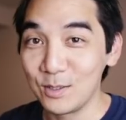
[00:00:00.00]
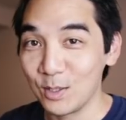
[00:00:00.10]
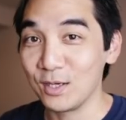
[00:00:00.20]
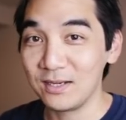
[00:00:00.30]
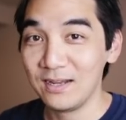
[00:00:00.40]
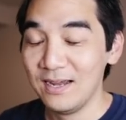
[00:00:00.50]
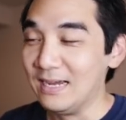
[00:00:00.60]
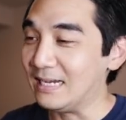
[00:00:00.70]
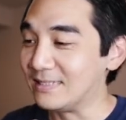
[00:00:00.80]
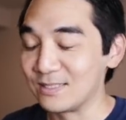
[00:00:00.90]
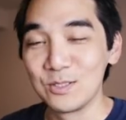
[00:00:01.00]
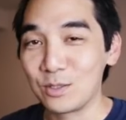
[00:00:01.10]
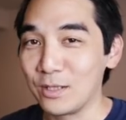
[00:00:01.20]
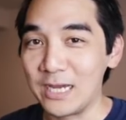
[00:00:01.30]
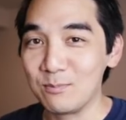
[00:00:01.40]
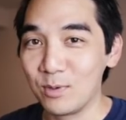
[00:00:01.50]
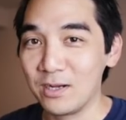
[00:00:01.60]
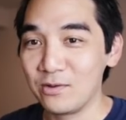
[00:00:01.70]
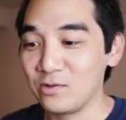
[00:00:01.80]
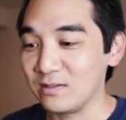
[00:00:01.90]
good. It doesn't look like
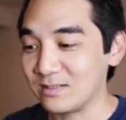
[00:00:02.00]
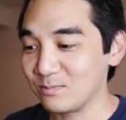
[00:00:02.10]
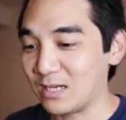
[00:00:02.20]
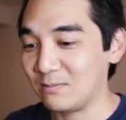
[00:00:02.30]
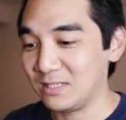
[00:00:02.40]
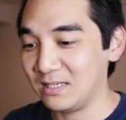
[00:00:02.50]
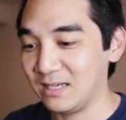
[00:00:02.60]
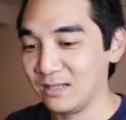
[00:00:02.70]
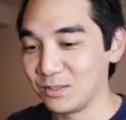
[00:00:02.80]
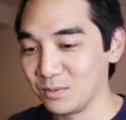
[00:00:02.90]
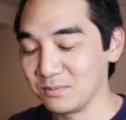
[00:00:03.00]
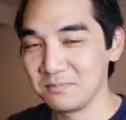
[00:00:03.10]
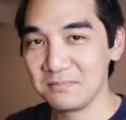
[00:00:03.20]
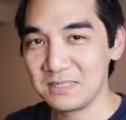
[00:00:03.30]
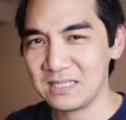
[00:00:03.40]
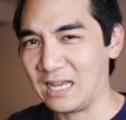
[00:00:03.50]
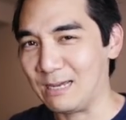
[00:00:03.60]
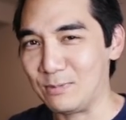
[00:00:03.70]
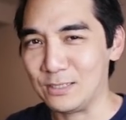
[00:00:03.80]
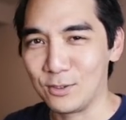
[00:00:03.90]
much, and sometimes it can get a little
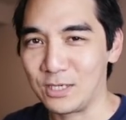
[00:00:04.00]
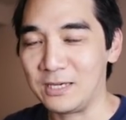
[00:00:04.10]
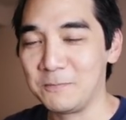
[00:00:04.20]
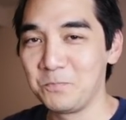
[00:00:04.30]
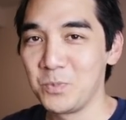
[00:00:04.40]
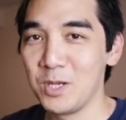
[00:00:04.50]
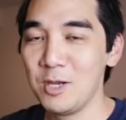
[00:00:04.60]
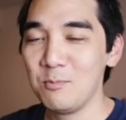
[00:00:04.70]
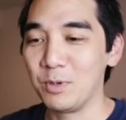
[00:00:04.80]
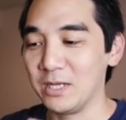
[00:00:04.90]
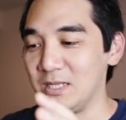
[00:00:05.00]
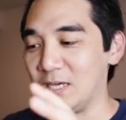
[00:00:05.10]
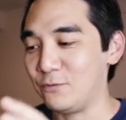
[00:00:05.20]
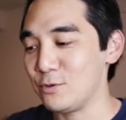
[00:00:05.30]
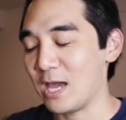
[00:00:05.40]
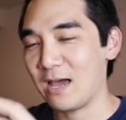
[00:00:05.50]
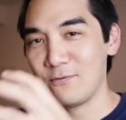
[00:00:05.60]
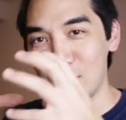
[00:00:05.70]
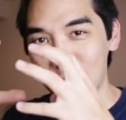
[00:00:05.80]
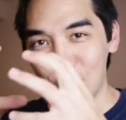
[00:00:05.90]
slimy looking. But if you
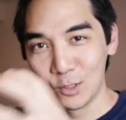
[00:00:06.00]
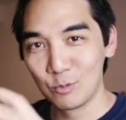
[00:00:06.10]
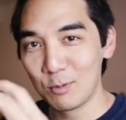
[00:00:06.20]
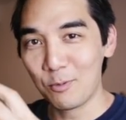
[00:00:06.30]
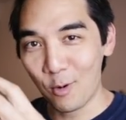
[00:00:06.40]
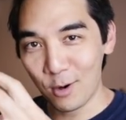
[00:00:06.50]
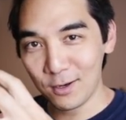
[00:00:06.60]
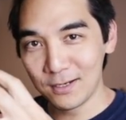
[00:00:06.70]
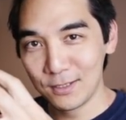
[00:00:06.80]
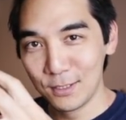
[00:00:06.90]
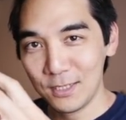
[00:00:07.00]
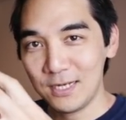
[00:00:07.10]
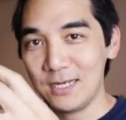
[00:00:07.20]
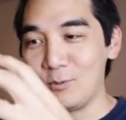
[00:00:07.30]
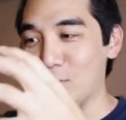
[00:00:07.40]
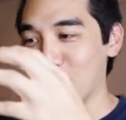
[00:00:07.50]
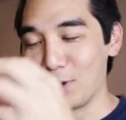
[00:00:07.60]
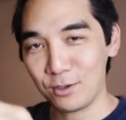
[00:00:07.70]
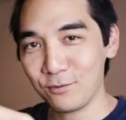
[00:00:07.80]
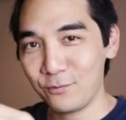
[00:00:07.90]
have Kalua pork with
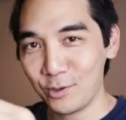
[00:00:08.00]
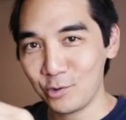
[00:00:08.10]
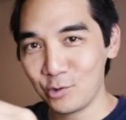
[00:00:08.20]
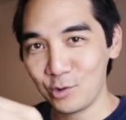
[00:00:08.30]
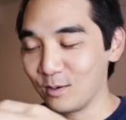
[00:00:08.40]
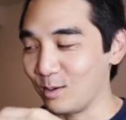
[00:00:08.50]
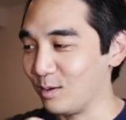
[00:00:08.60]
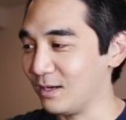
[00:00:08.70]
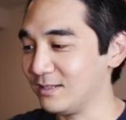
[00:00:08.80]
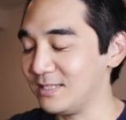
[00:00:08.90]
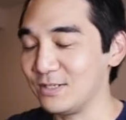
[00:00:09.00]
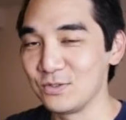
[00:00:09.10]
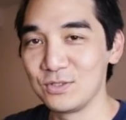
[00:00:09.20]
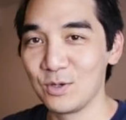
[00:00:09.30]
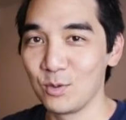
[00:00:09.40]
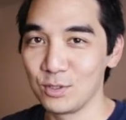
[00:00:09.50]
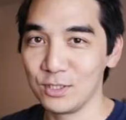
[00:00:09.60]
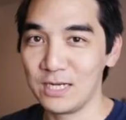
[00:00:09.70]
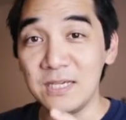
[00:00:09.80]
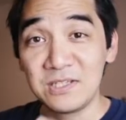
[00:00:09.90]
butterfish, oh, it tastes so
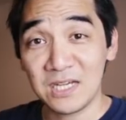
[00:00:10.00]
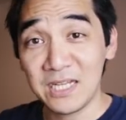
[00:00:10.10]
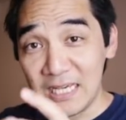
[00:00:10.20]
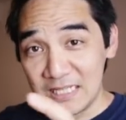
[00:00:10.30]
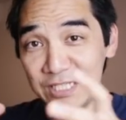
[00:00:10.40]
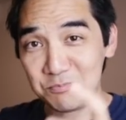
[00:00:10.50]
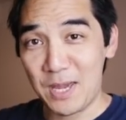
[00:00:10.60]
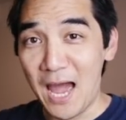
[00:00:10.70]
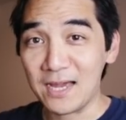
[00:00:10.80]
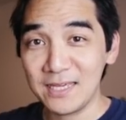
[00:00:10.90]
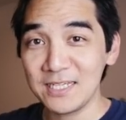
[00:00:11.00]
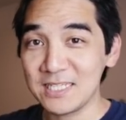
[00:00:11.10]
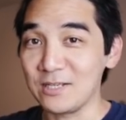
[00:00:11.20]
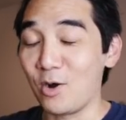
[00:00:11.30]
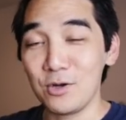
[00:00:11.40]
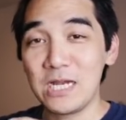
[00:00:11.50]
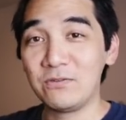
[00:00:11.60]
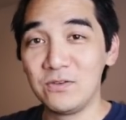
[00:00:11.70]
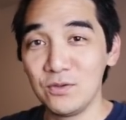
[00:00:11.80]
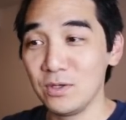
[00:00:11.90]
good. They sell it in these packets, and all you have
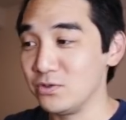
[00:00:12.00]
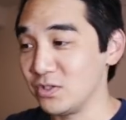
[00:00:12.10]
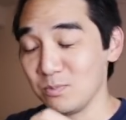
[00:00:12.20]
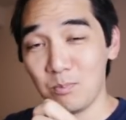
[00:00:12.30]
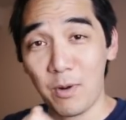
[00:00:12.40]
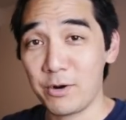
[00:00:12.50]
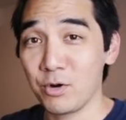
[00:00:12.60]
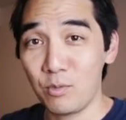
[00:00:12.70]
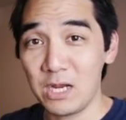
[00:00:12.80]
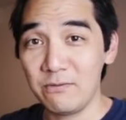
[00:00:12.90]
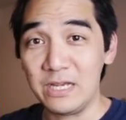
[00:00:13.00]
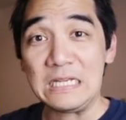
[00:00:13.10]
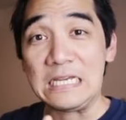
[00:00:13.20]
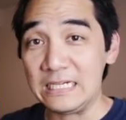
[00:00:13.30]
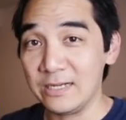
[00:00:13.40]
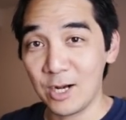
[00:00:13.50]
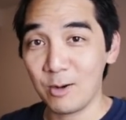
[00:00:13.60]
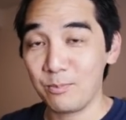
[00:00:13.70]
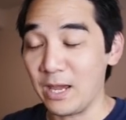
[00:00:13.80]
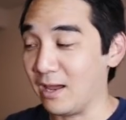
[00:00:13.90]
to do is just microwave it, heat it
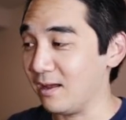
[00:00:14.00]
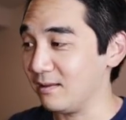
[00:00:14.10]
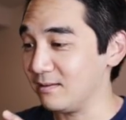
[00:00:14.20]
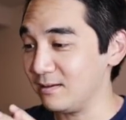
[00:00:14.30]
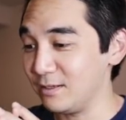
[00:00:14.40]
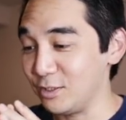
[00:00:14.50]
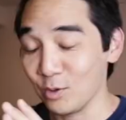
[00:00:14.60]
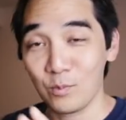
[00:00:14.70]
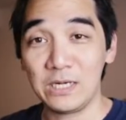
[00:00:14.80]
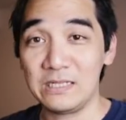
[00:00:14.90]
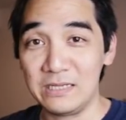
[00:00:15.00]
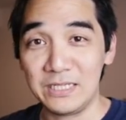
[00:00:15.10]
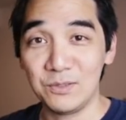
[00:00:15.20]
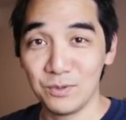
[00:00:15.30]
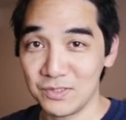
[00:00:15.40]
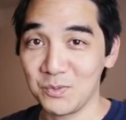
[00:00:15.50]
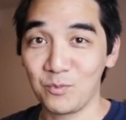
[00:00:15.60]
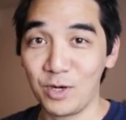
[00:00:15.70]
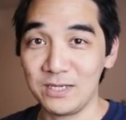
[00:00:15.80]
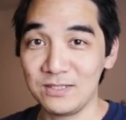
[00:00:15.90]
up, and you're ready to eat it with
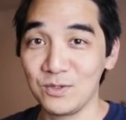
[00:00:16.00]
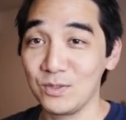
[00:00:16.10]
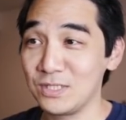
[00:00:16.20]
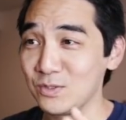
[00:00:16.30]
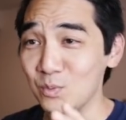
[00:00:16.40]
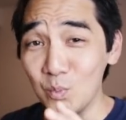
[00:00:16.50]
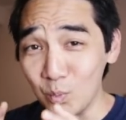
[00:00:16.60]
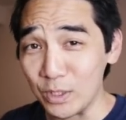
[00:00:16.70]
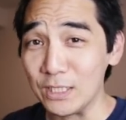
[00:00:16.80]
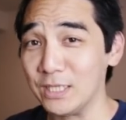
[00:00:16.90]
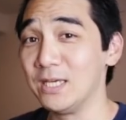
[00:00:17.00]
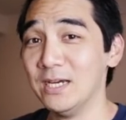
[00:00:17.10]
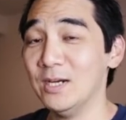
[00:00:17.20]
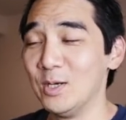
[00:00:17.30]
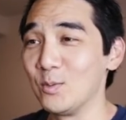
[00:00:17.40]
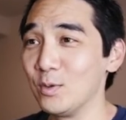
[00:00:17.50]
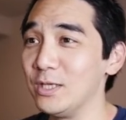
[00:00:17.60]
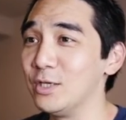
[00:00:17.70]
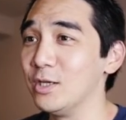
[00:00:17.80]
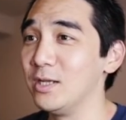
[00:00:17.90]
some rice. So it's really,
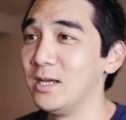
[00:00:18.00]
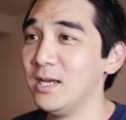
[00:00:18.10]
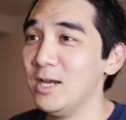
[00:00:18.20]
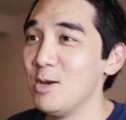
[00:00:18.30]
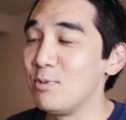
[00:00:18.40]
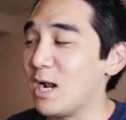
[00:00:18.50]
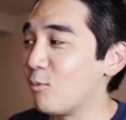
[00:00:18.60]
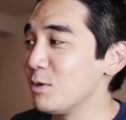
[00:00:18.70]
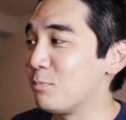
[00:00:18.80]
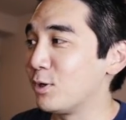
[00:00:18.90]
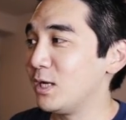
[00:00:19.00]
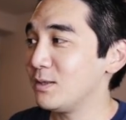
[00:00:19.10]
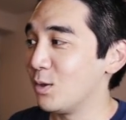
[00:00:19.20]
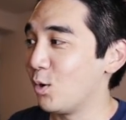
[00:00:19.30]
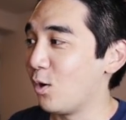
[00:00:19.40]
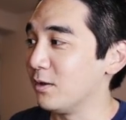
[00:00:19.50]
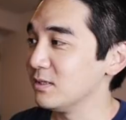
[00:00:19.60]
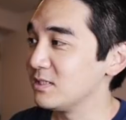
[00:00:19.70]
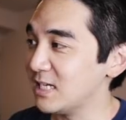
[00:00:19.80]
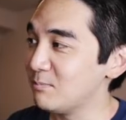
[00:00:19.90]
really good. But I would put it, though, on
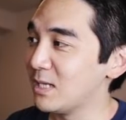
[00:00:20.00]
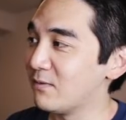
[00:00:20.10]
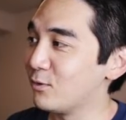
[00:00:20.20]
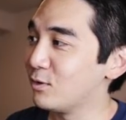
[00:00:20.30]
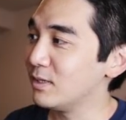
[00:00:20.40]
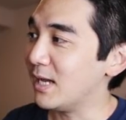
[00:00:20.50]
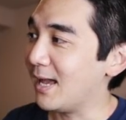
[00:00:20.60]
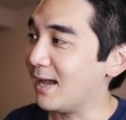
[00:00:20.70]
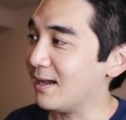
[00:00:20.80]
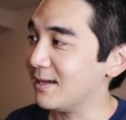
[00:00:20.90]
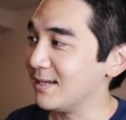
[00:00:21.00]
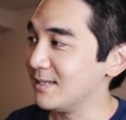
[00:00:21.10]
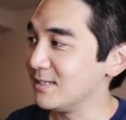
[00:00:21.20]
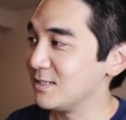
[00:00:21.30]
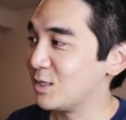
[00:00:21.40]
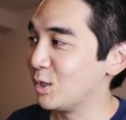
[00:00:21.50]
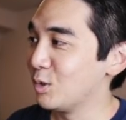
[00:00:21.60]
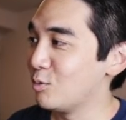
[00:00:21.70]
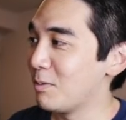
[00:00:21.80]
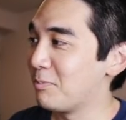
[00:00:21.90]
the same level as
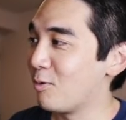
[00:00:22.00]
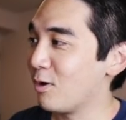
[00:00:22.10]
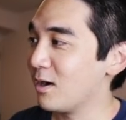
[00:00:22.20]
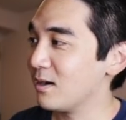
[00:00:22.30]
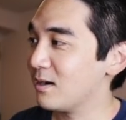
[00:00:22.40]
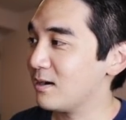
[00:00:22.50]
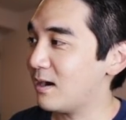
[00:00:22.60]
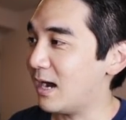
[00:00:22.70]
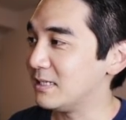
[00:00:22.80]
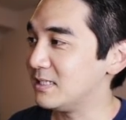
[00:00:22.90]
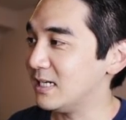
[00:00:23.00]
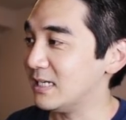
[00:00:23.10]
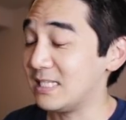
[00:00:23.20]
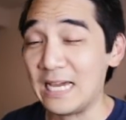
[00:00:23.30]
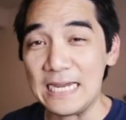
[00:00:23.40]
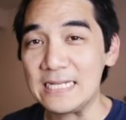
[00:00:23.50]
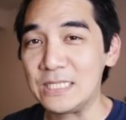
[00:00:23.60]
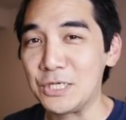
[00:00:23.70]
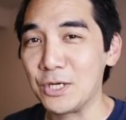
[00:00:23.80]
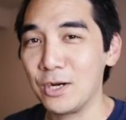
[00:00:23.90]
Kalua pork. I'd say it's A
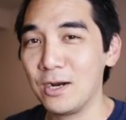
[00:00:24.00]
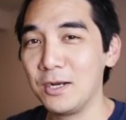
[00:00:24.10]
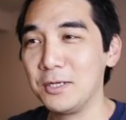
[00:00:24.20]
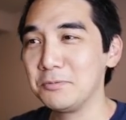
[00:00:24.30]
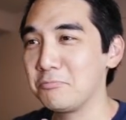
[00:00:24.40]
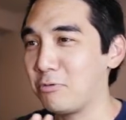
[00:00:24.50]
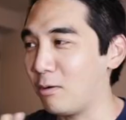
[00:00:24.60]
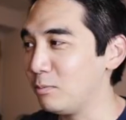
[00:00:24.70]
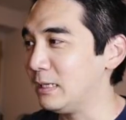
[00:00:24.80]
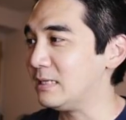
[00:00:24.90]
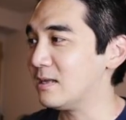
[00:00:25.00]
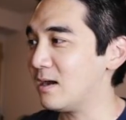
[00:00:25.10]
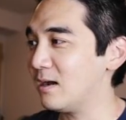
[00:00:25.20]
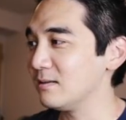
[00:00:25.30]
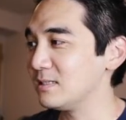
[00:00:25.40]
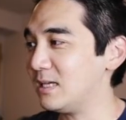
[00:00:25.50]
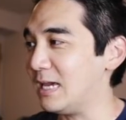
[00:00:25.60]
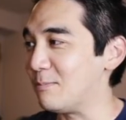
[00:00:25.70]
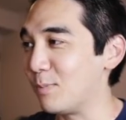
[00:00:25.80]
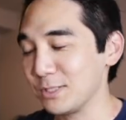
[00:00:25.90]
tier, probably not
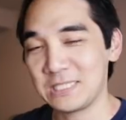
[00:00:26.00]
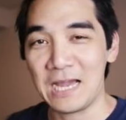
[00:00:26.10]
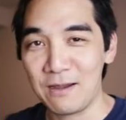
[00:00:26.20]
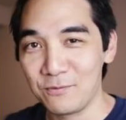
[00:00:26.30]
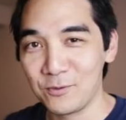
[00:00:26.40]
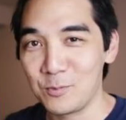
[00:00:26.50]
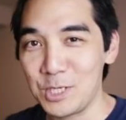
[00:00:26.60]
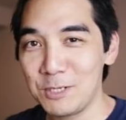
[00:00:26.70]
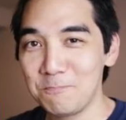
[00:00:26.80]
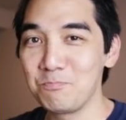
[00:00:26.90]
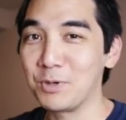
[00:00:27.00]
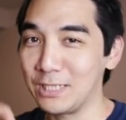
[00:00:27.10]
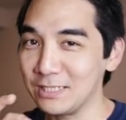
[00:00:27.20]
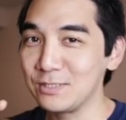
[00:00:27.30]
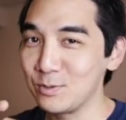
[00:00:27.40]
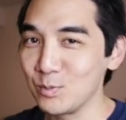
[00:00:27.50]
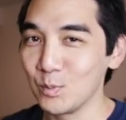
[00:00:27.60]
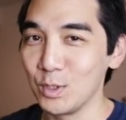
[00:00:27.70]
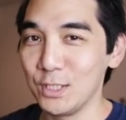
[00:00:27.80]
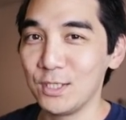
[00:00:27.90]
a must-have for me, but it's
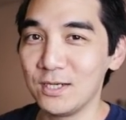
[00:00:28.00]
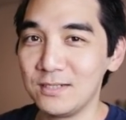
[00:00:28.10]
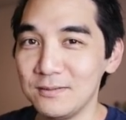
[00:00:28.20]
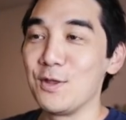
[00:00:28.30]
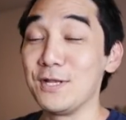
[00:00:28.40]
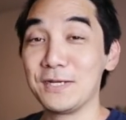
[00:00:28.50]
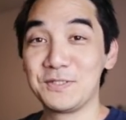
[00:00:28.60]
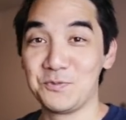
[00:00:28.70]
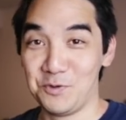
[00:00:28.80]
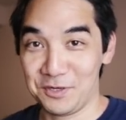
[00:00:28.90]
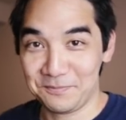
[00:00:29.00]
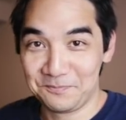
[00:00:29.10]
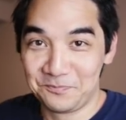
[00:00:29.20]
really good. The next one,